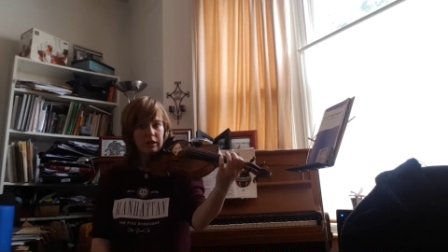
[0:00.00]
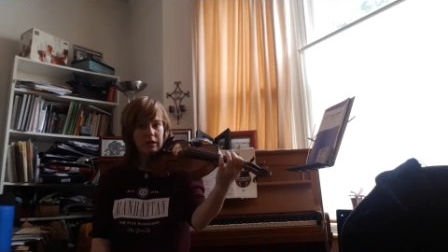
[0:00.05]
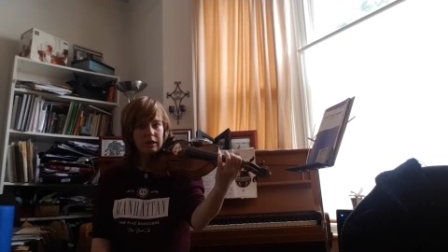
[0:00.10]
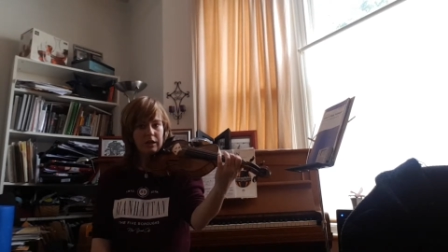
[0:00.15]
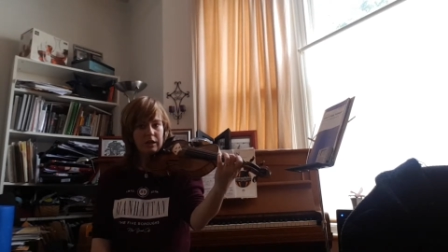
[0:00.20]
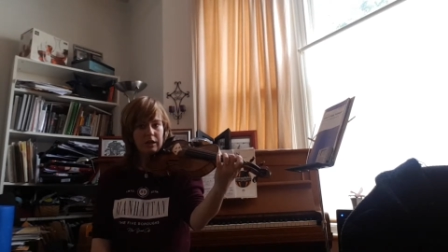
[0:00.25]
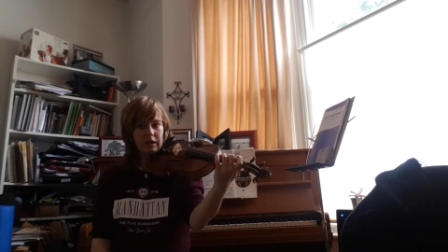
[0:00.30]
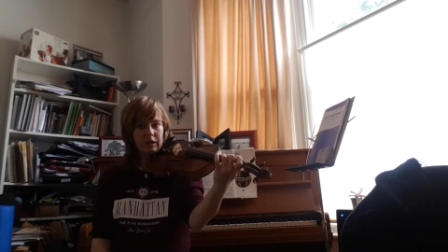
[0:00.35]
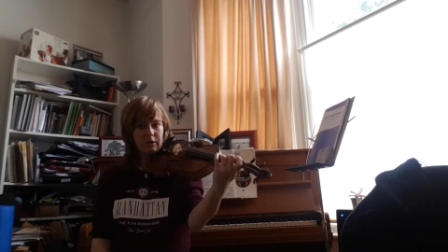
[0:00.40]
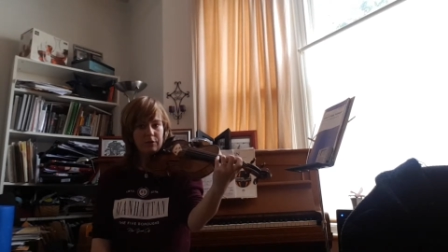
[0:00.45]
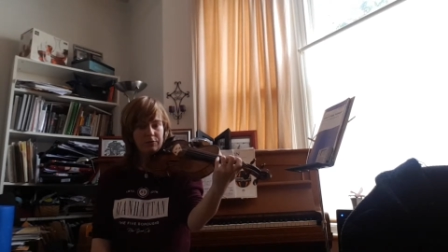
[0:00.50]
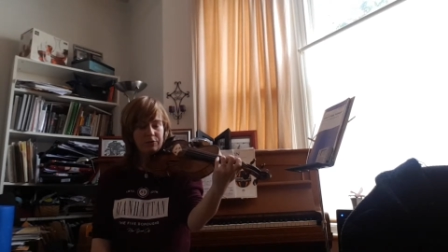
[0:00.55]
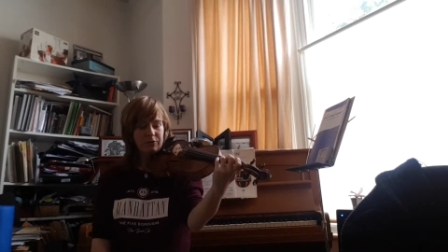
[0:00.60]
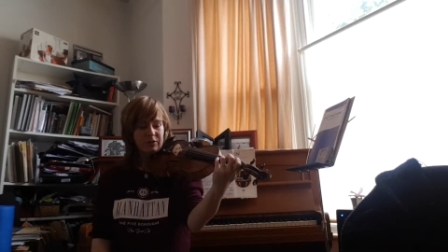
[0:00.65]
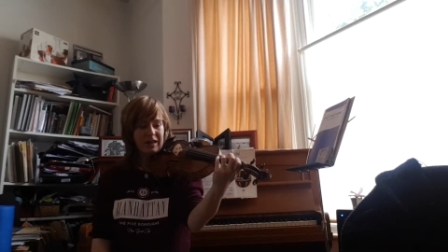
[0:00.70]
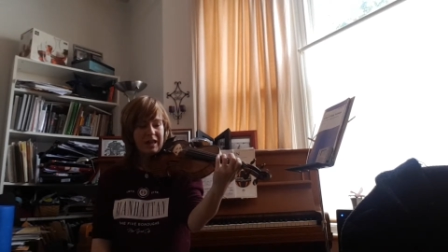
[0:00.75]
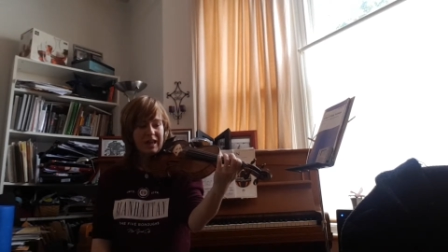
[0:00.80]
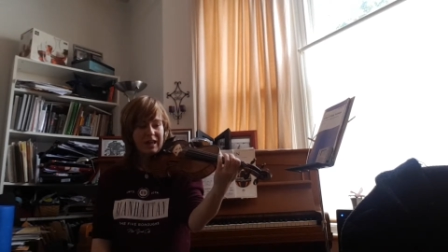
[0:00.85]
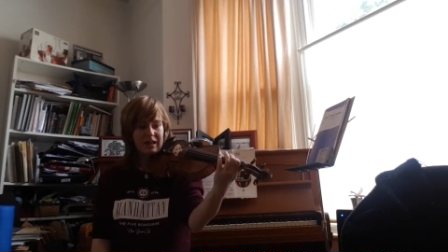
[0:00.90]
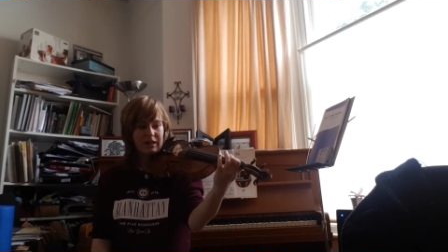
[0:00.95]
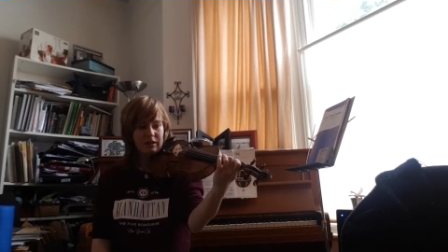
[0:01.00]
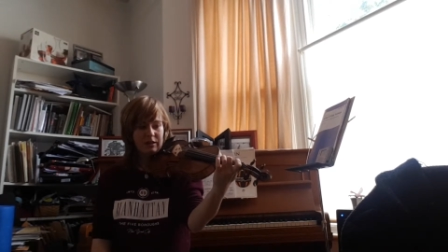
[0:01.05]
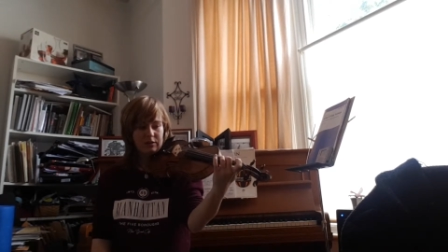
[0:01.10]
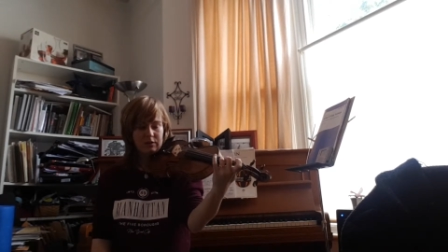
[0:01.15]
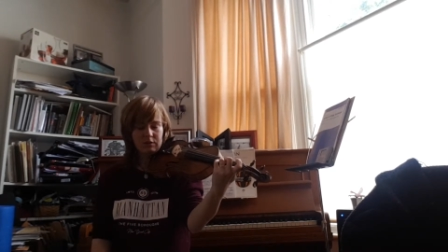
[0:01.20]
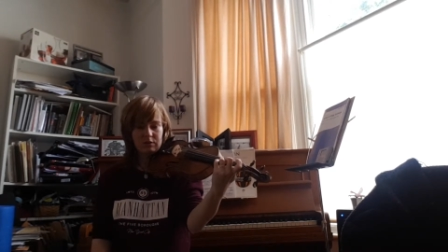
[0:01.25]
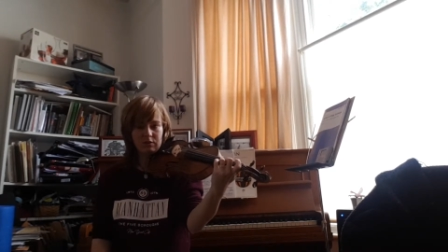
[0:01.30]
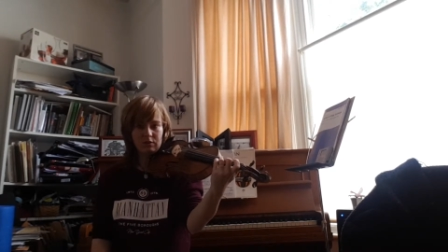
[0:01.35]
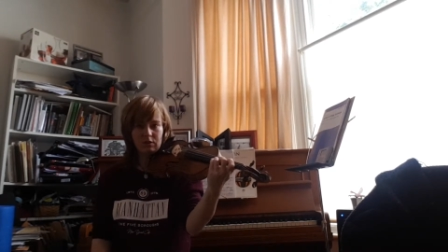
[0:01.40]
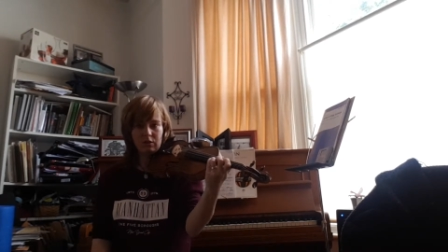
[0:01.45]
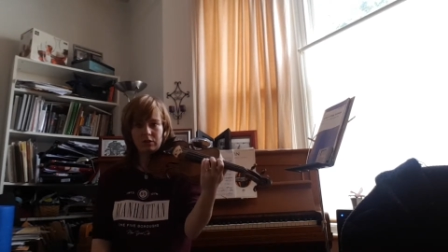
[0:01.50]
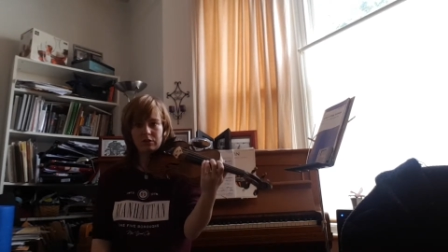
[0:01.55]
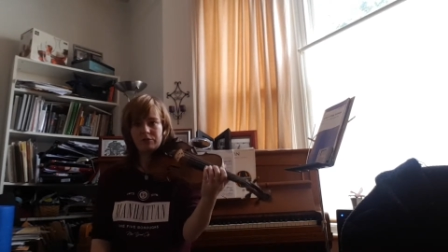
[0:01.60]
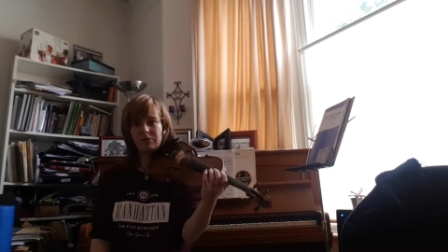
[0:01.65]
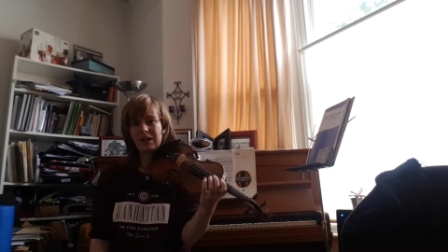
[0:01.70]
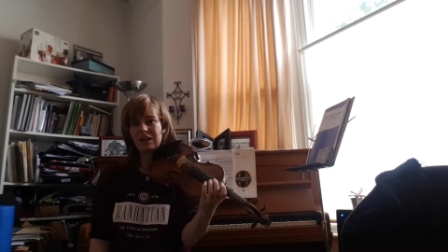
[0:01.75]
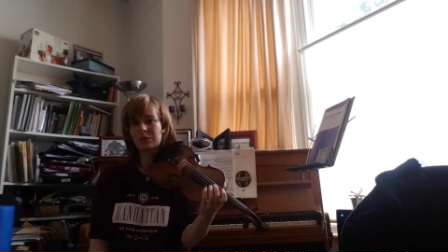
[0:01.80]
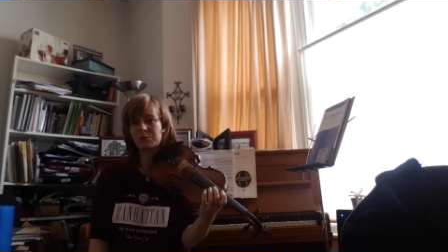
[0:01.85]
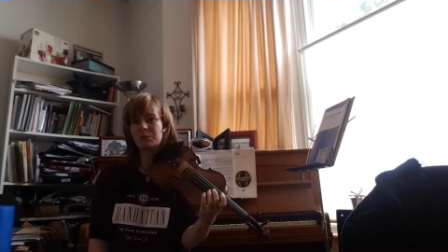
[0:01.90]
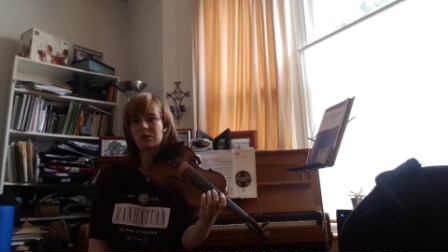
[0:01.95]
for the hand on the
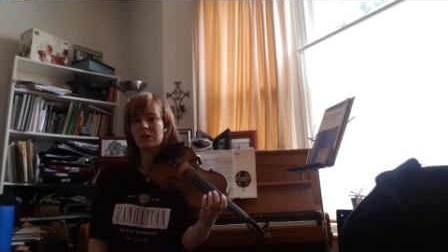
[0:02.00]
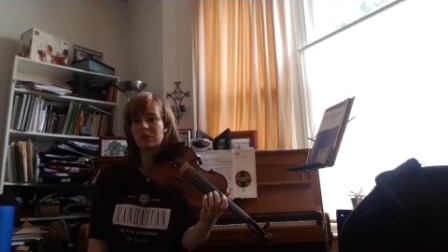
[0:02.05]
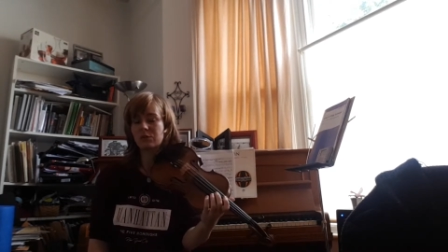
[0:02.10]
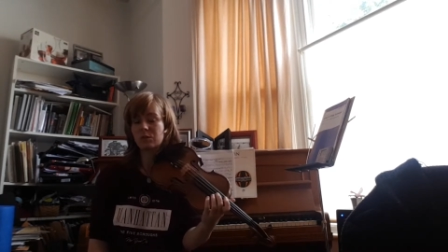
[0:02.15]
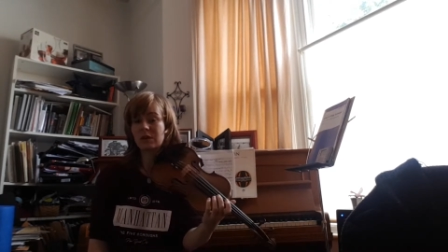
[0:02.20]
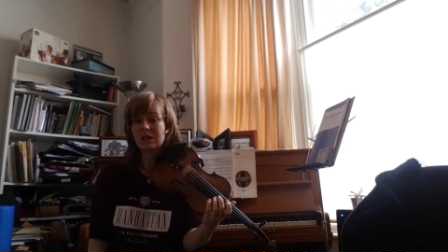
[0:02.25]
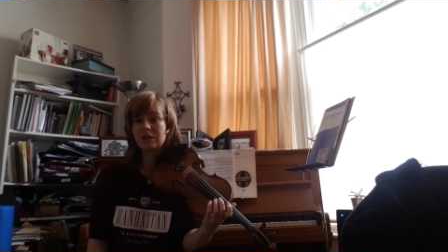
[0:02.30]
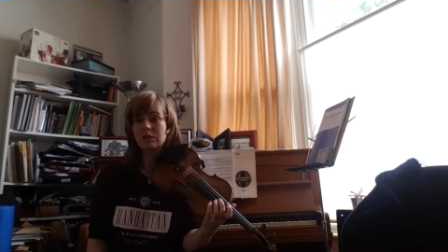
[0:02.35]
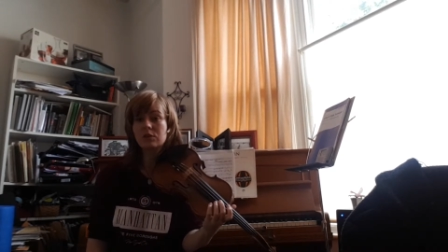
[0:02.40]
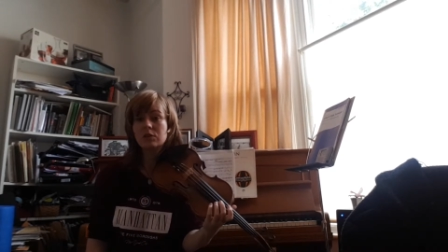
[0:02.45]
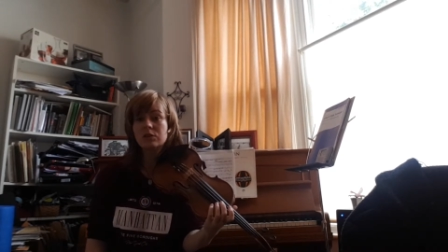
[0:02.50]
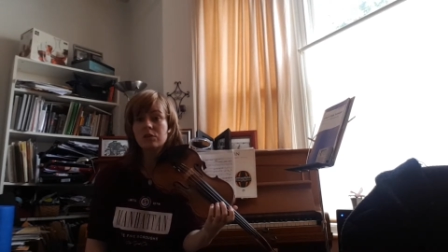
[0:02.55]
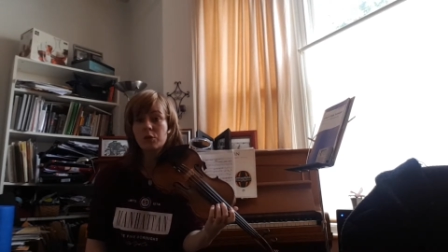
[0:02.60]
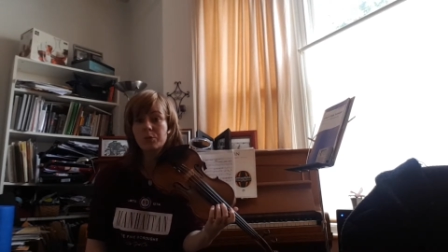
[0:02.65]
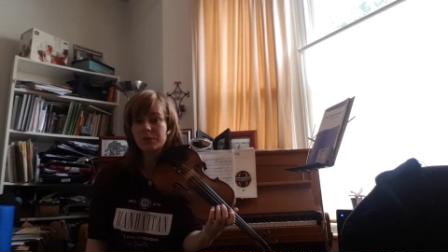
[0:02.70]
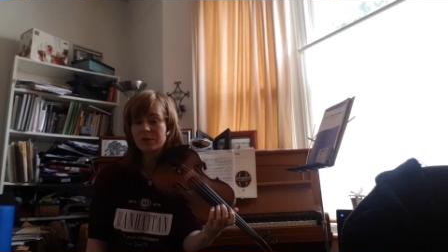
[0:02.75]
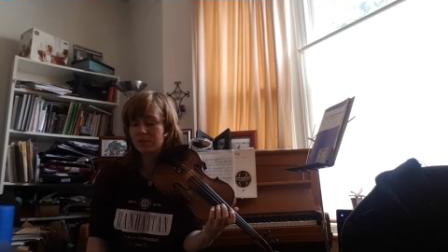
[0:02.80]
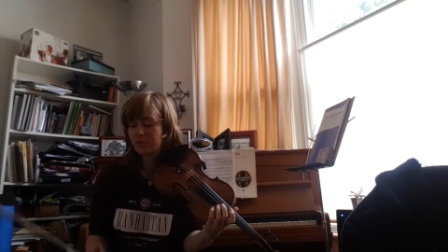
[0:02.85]
violin because we can use open